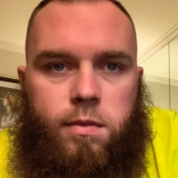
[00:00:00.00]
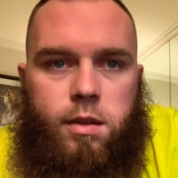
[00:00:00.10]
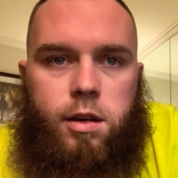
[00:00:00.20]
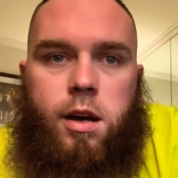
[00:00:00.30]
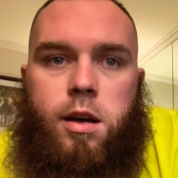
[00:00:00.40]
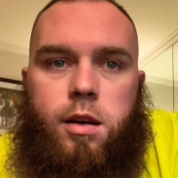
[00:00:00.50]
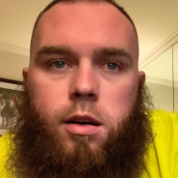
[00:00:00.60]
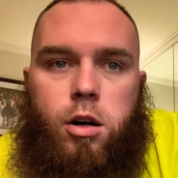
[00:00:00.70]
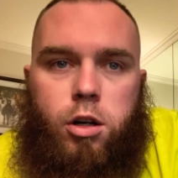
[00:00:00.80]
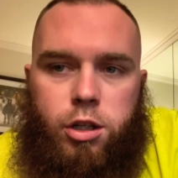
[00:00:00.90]

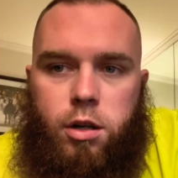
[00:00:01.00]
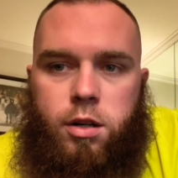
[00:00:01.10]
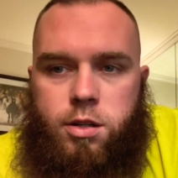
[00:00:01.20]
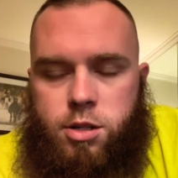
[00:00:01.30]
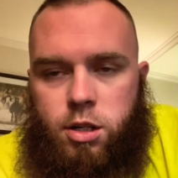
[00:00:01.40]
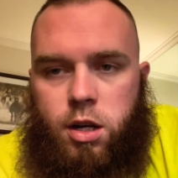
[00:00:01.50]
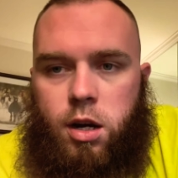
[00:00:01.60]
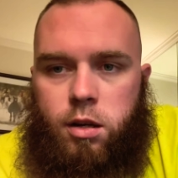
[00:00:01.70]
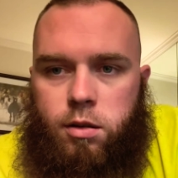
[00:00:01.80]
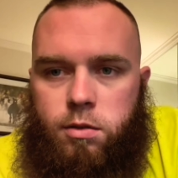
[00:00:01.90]
our yard in
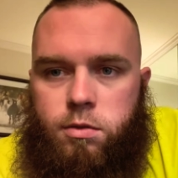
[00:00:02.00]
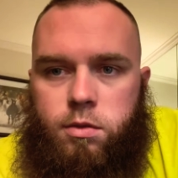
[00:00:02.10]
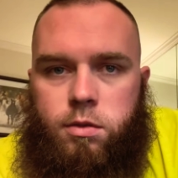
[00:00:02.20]
Chicago,